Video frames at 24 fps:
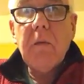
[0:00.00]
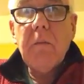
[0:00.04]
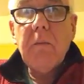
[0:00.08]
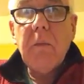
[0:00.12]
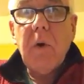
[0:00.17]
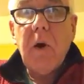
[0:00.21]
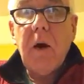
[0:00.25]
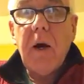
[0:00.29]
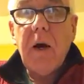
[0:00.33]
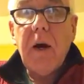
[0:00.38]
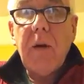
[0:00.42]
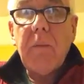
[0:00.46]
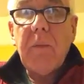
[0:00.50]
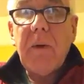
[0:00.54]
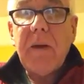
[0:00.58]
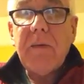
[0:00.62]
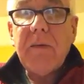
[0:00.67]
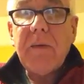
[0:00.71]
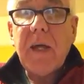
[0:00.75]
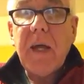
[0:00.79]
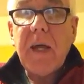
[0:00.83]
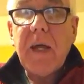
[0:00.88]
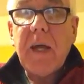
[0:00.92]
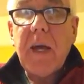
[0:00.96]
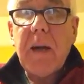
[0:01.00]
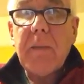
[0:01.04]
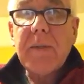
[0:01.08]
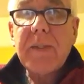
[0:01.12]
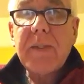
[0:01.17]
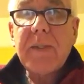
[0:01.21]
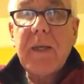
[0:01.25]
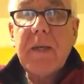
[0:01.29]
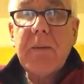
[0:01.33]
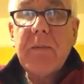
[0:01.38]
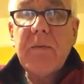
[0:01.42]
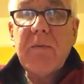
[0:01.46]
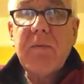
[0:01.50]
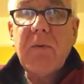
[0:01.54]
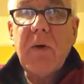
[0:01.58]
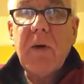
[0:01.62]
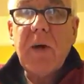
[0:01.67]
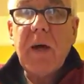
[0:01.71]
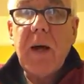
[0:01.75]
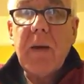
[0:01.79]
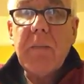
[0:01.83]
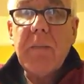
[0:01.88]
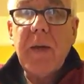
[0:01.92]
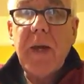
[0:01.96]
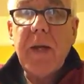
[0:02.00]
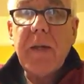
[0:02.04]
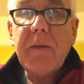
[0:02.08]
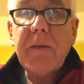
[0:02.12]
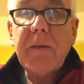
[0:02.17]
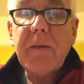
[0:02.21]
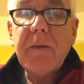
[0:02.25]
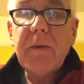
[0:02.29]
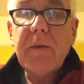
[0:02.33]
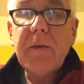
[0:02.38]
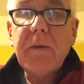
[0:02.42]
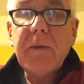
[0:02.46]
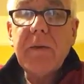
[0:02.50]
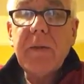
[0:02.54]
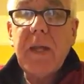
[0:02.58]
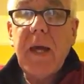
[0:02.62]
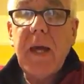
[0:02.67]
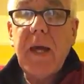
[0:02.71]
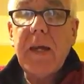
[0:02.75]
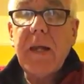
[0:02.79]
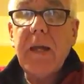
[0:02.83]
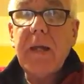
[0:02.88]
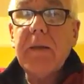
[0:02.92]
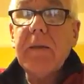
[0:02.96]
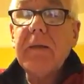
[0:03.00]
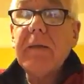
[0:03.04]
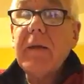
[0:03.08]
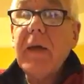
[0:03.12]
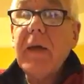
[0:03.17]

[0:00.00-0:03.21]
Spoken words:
Right, I won't even get a cup of tea before I go to bed. Now then,